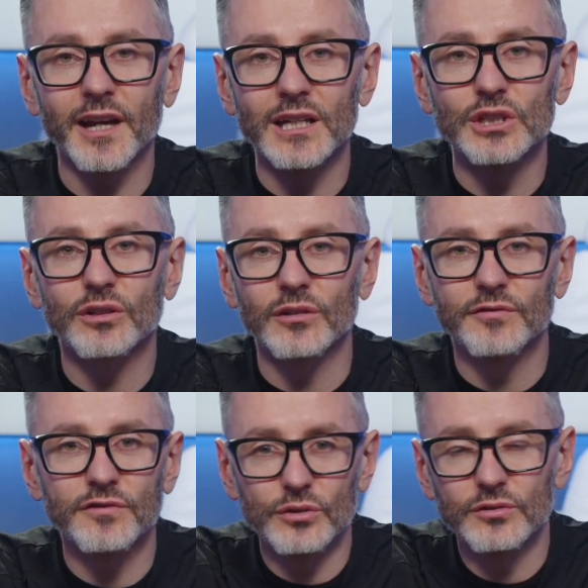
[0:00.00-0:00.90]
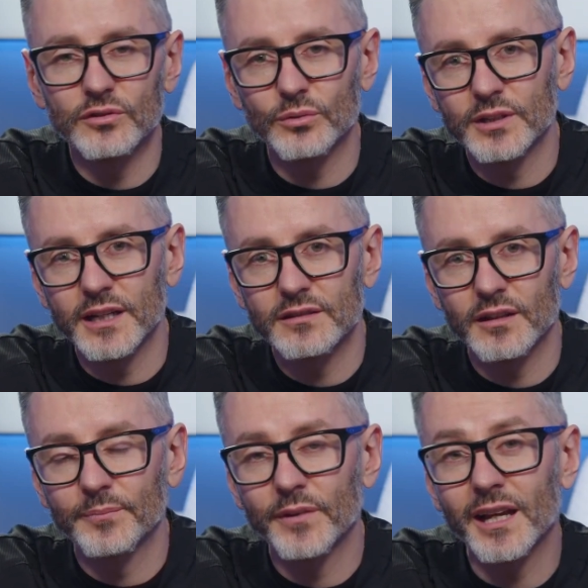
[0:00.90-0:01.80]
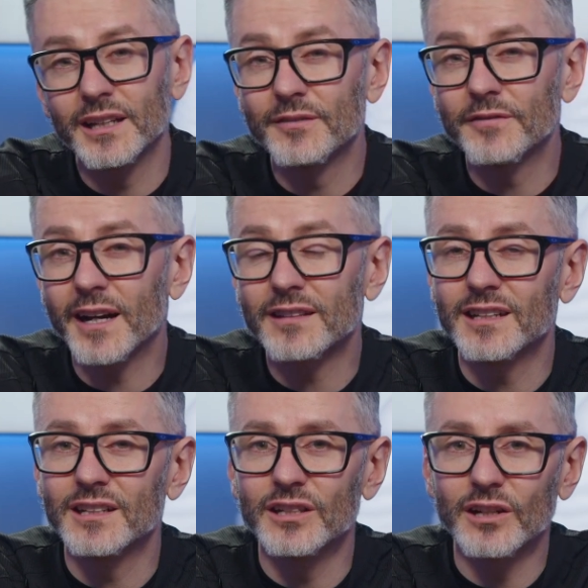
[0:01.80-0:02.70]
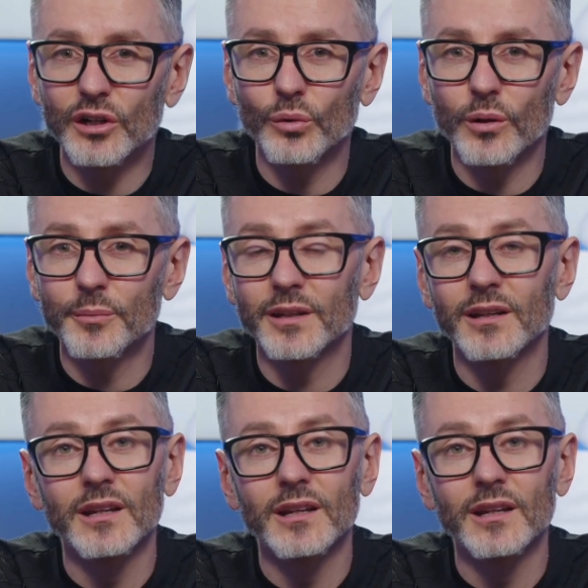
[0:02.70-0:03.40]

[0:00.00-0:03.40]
age confuses your data. And in fact, in younger women,